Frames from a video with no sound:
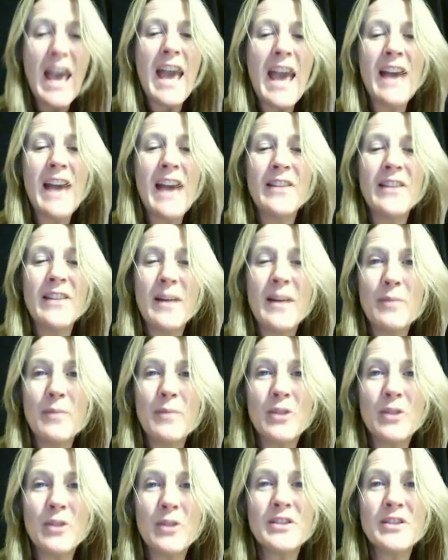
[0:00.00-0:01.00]
and that
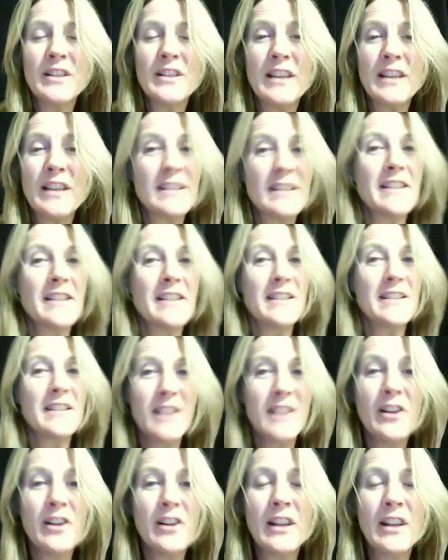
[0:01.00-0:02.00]
person doesn't
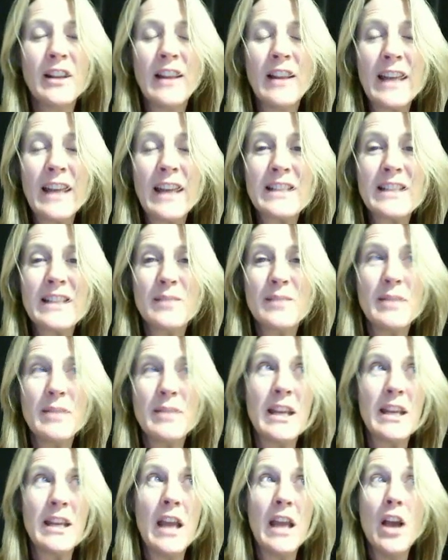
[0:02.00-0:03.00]
necessarily like to
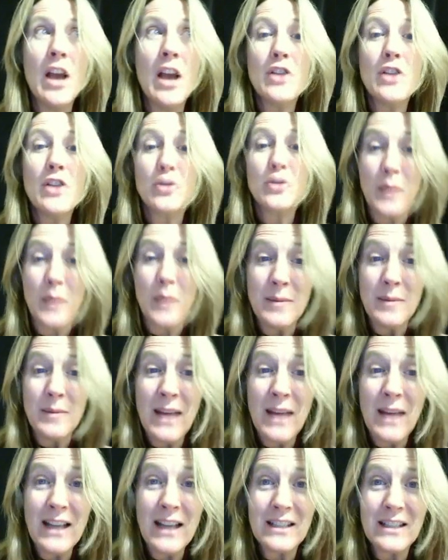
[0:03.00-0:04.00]
be screamed
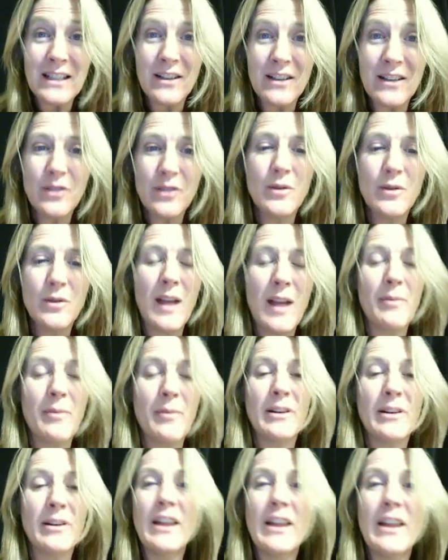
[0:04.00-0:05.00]
at through
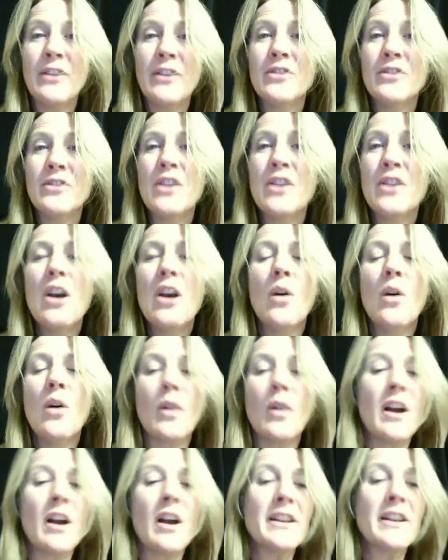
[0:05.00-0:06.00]
capital letters
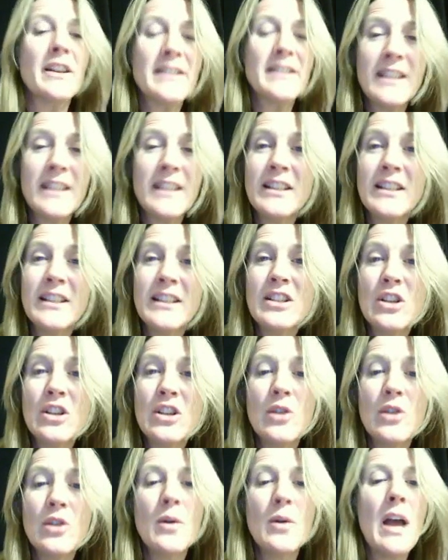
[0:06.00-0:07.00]
or condescended
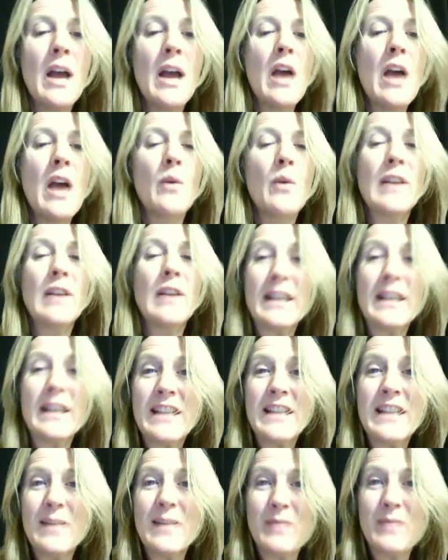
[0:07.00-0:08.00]
to. We like to
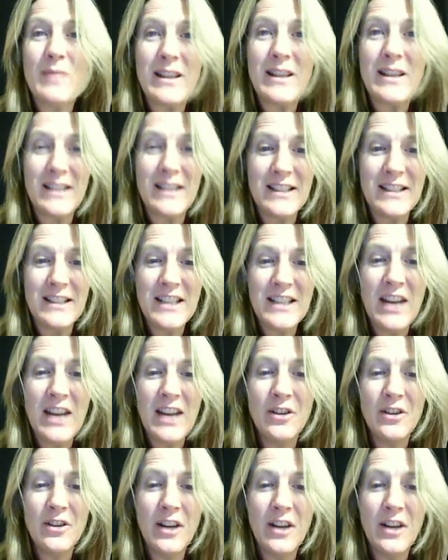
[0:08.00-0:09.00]
keep things in
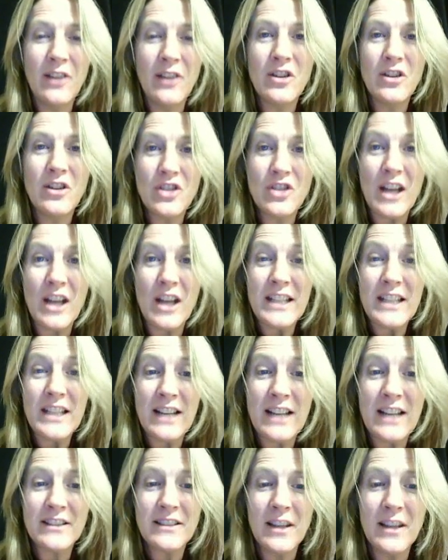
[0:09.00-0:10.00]
standard English, not
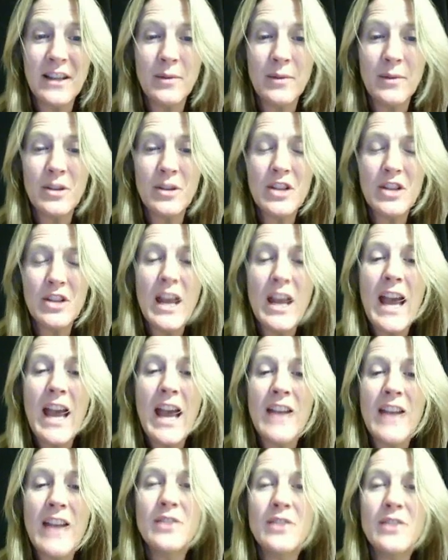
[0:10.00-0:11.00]
text language,
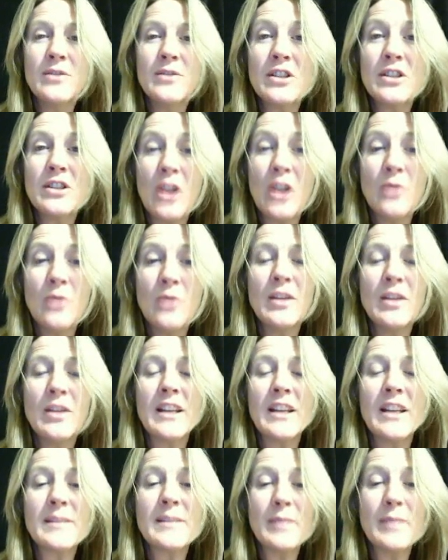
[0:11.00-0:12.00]
and use a tone that
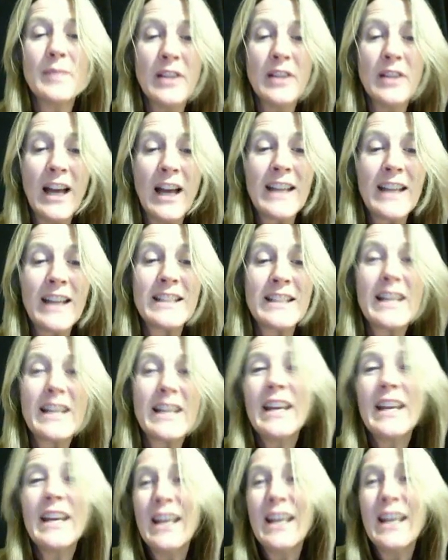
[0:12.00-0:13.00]
is polite,
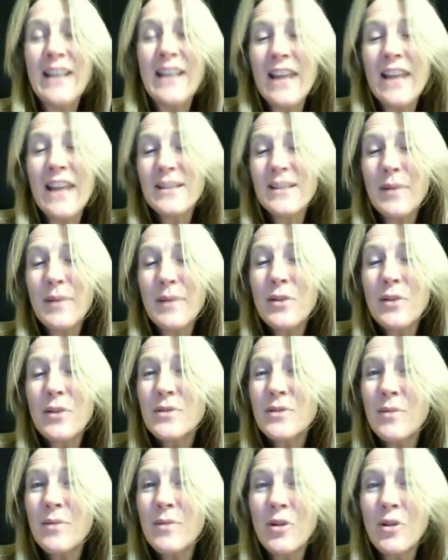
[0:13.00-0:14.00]
enhanced by
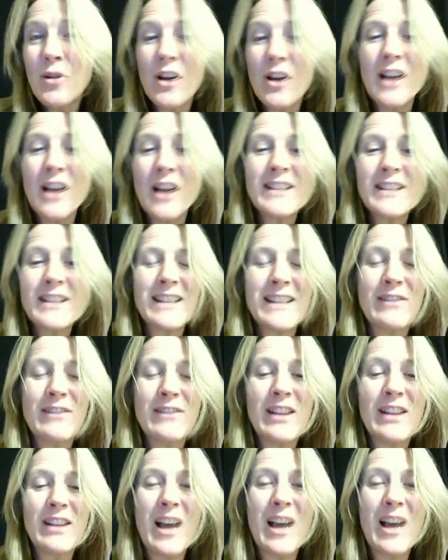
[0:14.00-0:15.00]
those emoticons that
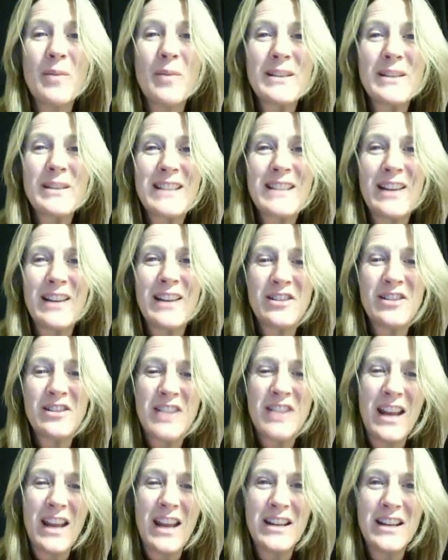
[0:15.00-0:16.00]
really help us to
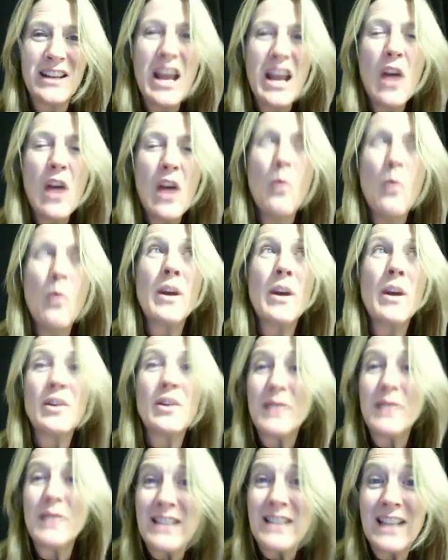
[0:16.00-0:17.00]
understand what you
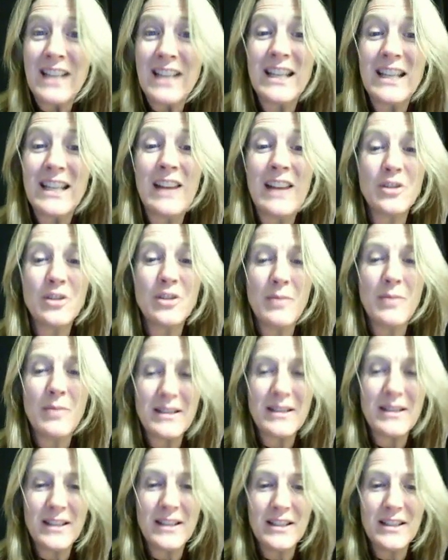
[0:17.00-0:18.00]
intended as your
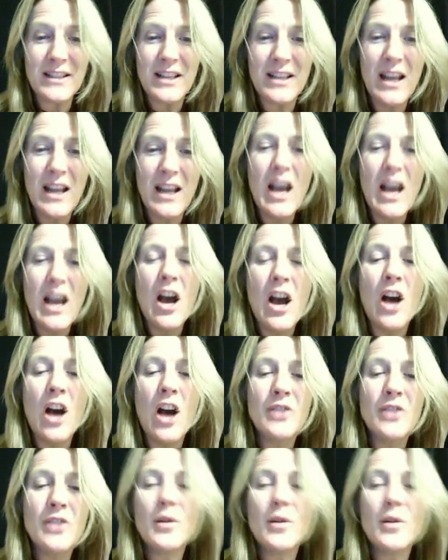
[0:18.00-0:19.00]
message.
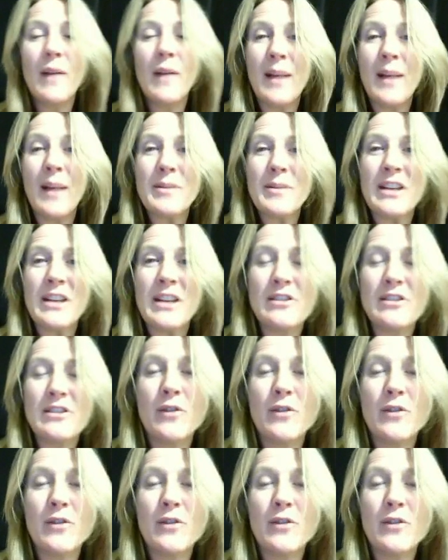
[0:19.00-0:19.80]
Also a recommendation if